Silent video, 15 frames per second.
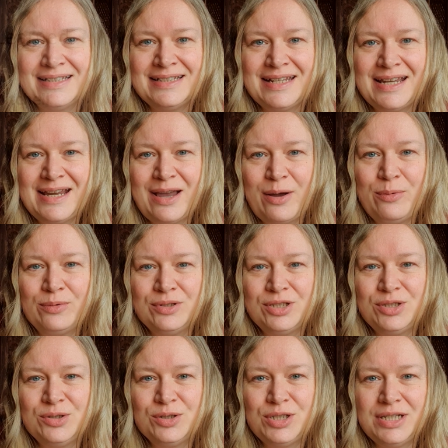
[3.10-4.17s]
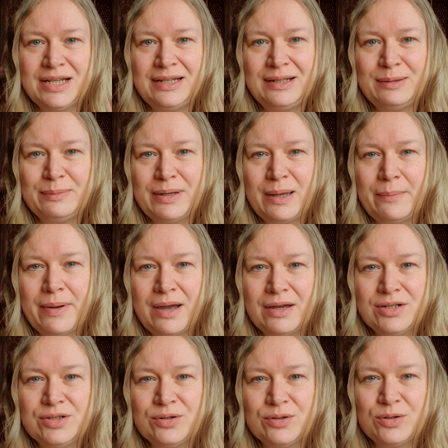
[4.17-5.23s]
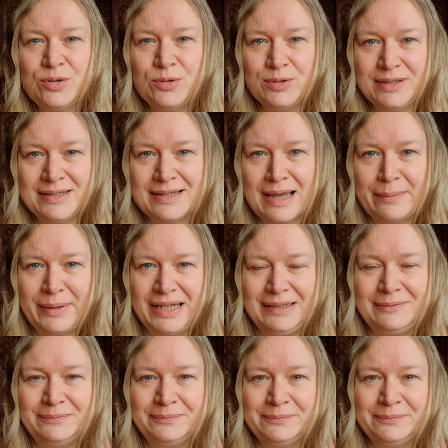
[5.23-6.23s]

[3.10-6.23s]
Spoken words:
Today I want to talk to you a little bit about a dog called Sammy.